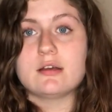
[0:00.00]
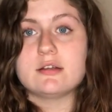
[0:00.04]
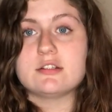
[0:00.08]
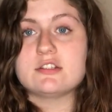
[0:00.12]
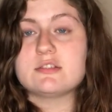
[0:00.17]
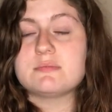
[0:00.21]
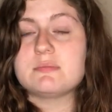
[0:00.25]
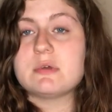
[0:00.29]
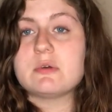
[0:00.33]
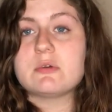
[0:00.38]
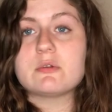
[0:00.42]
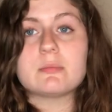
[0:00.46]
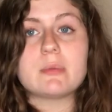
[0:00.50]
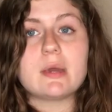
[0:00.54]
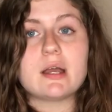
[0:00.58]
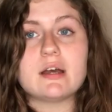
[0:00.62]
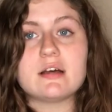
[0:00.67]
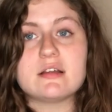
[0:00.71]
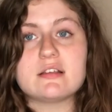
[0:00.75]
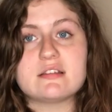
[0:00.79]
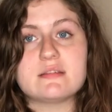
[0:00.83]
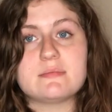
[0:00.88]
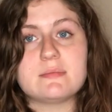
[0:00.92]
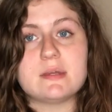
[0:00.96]
just be with my
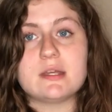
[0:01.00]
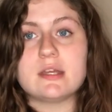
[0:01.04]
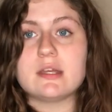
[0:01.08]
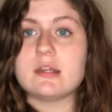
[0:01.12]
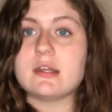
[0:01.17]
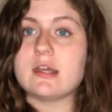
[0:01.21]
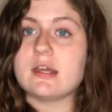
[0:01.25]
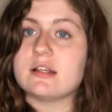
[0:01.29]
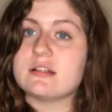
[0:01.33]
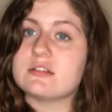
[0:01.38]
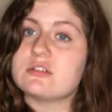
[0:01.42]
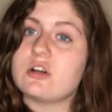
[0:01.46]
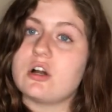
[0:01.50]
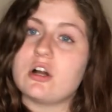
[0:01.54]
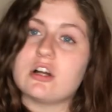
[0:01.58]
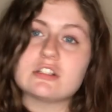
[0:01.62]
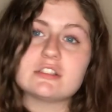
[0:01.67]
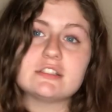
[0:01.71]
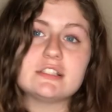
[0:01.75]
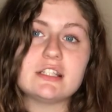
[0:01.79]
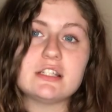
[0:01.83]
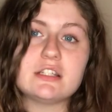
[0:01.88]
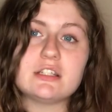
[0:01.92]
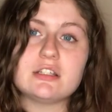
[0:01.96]
husband and
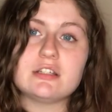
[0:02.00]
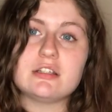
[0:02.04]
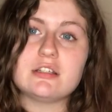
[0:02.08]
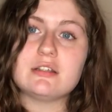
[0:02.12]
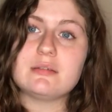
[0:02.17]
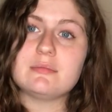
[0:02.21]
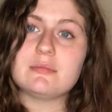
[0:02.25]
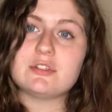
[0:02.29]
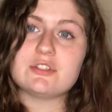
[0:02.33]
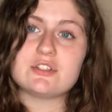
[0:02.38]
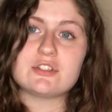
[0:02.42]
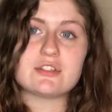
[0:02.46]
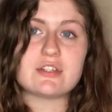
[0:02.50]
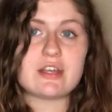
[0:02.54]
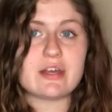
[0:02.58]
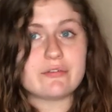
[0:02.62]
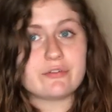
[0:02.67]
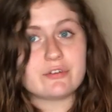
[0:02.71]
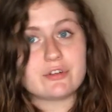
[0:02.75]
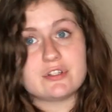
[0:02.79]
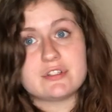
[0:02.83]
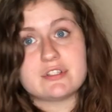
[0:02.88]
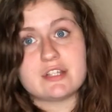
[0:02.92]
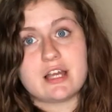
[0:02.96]
talk to him and just
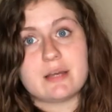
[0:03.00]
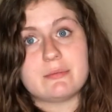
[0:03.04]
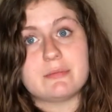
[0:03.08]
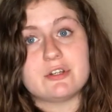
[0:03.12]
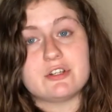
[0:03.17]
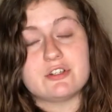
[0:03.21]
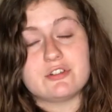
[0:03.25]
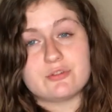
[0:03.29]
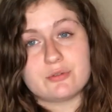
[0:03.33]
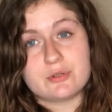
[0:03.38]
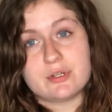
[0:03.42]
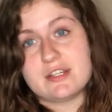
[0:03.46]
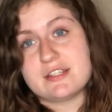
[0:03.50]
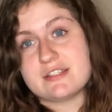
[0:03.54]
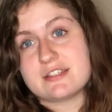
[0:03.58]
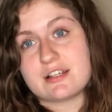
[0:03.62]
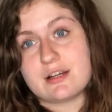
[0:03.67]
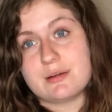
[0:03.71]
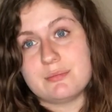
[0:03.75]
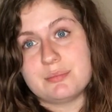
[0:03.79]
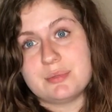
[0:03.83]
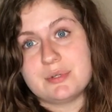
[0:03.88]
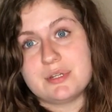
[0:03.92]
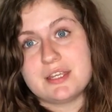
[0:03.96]
have a good time and enjoy his
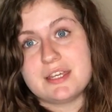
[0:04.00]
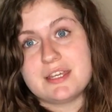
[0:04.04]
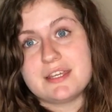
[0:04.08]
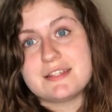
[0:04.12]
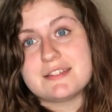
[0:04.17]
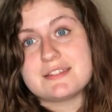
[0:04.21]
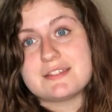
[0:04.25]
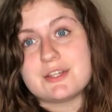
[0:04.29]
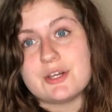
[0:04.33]
company.